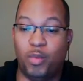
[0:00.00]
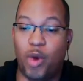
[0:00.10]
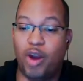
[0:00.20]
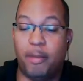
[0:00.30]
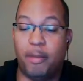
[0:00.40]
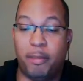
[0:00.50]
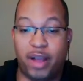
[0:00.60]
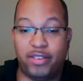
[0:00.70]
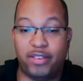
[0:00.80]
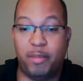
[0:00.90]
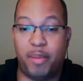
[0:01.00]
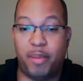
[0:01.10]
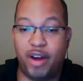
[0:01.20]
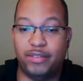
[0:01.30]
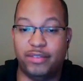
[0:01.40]
work a certain
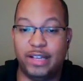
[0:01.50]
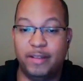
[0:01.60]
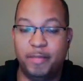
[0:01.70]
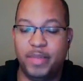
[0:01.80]
part of it.